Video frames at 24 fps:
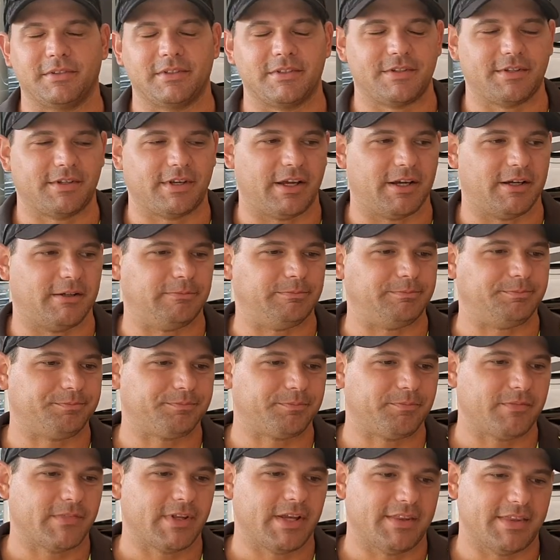So
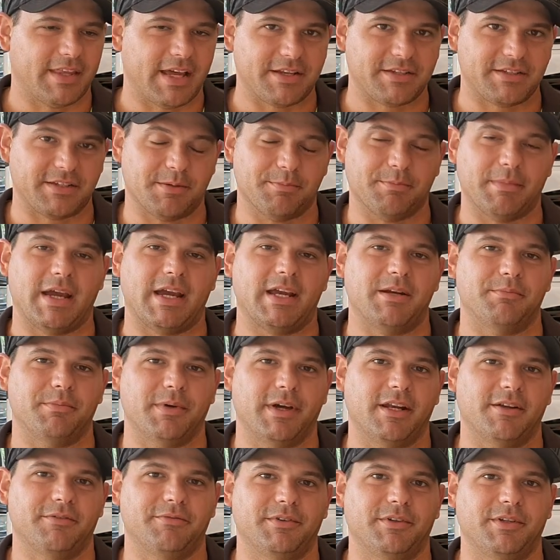that's the main
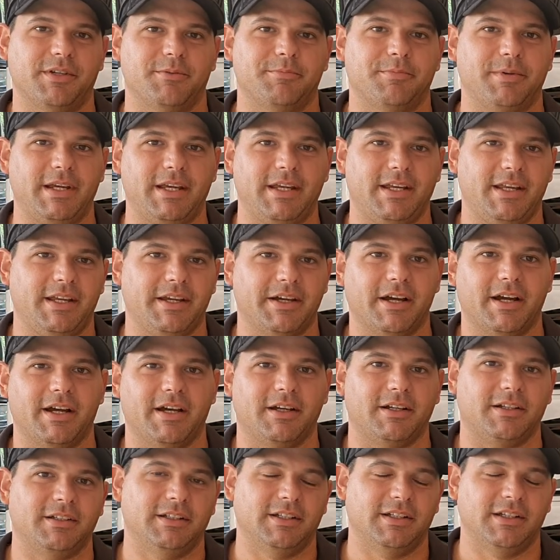benefit to
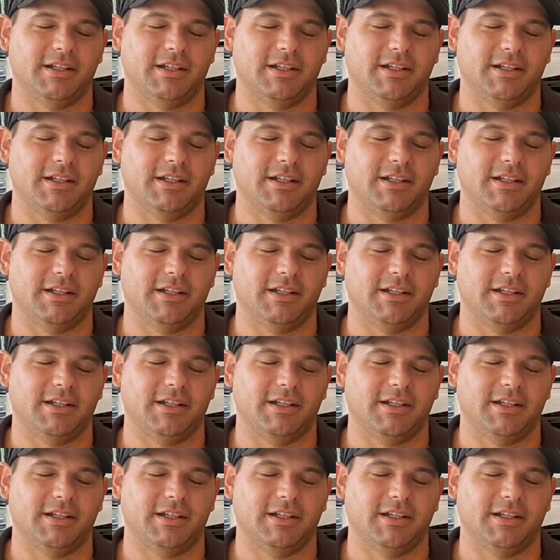PDR.